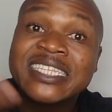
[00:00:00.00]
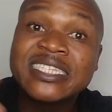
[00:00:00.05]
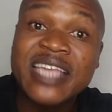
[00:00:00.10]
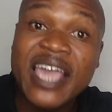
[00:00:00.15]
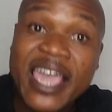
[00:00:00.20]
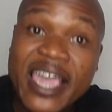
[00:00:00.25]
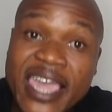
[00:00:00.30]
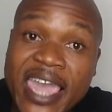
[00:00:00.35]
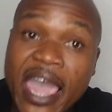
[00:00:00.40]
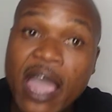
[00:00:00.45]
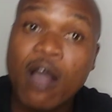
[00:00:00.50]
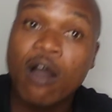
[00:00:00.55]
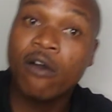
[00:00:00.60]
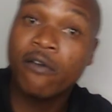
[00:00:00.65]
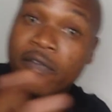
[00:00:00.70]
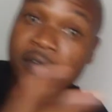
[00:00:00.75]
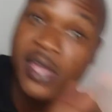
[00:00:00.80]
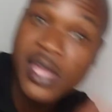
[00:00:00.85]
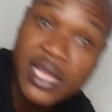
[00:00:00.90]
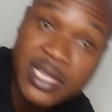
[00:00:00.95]
take care
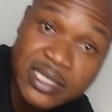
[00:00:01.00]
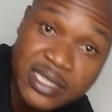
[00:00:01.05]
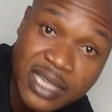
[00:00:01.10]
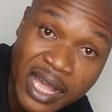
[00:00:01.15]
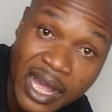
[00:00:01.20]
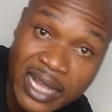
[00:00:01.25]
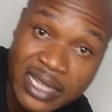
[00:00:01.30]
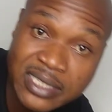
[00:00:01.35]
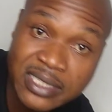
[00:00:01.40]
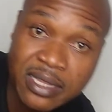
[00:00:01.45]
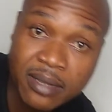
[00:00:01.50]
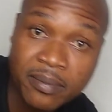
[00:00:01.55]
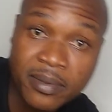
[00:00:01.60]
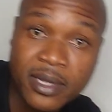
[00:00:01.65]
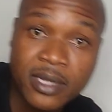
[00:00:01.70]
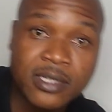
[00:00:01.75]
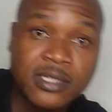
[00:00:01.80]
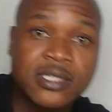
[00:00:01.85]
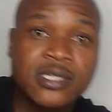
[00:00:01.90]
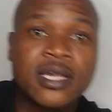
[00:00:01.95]
of his
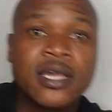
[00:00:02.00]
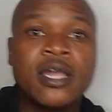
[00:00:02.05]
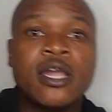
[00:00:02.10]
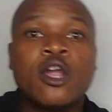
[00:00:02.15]
customers,